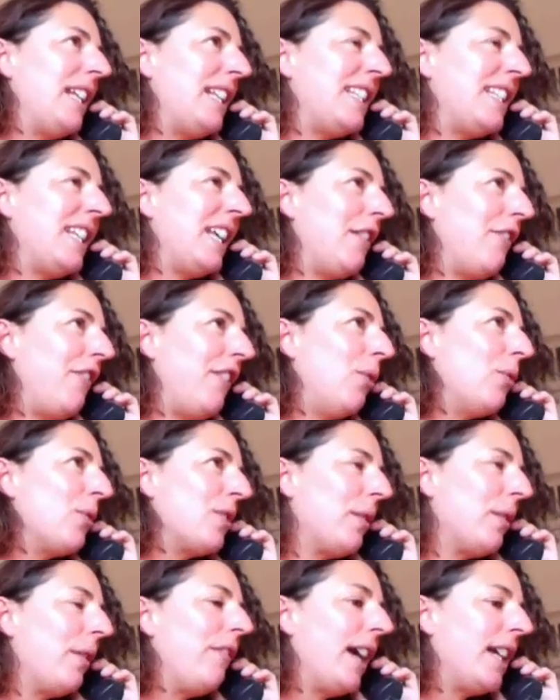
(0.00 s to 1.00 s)
see if it also
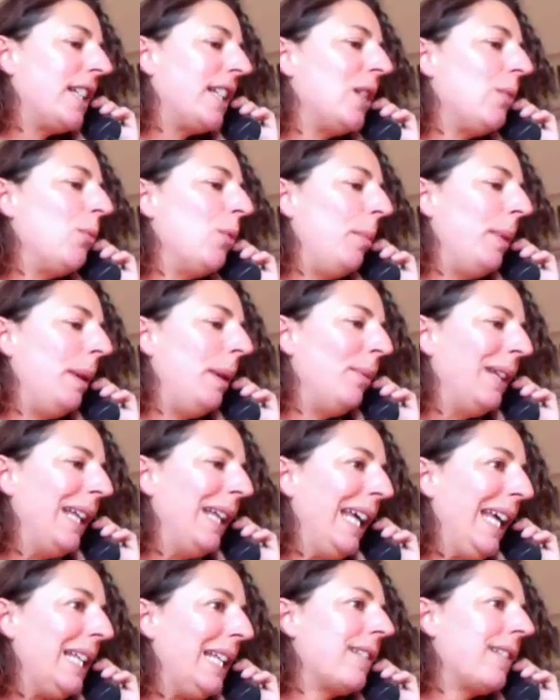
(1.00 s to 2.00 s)
affected what people
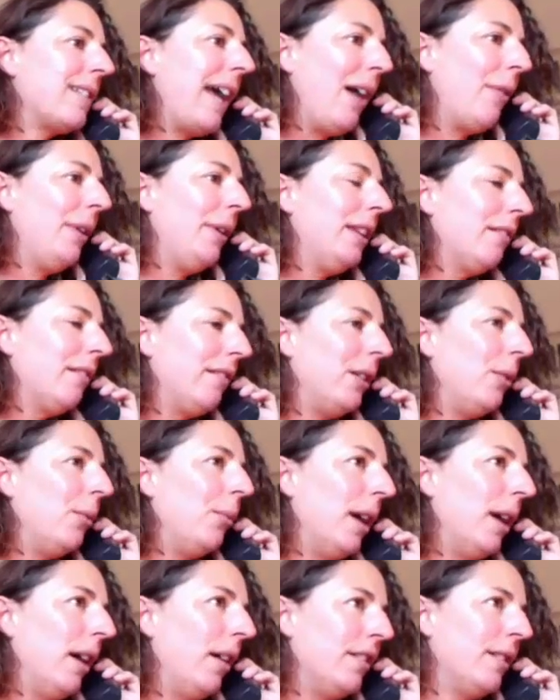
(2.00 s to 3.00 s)
eat out in the real
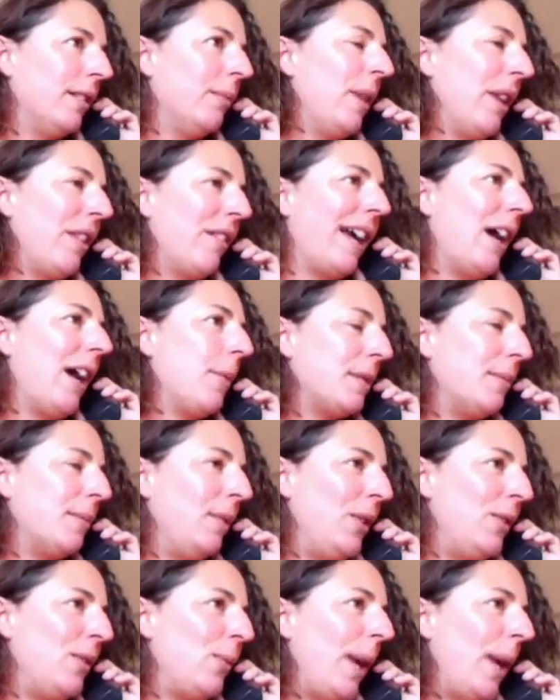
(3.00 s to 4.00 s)
world and whether it helps them
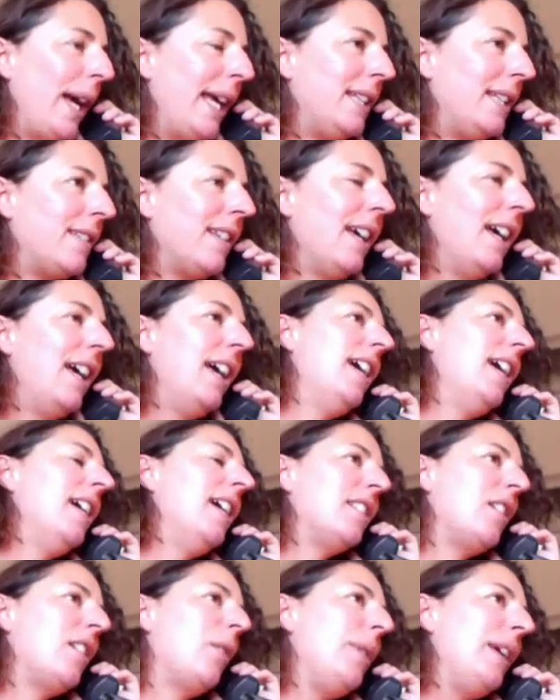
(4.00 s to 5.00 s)
lose weight.
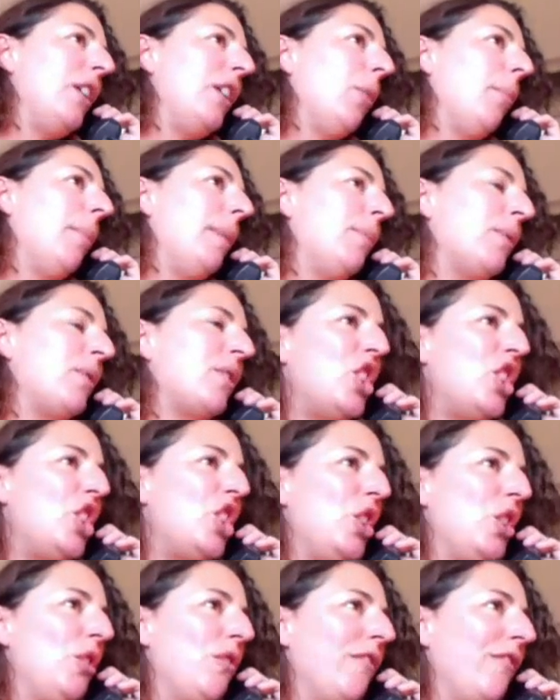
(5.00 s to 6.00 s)
So we got people to
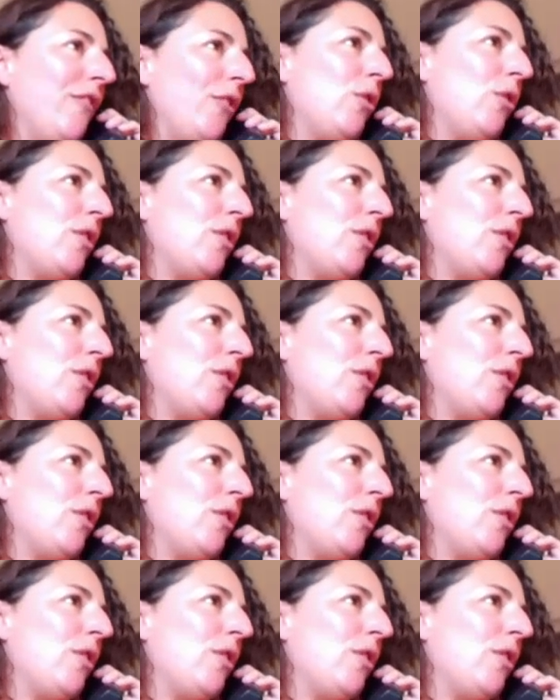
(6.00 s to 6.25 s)
do 4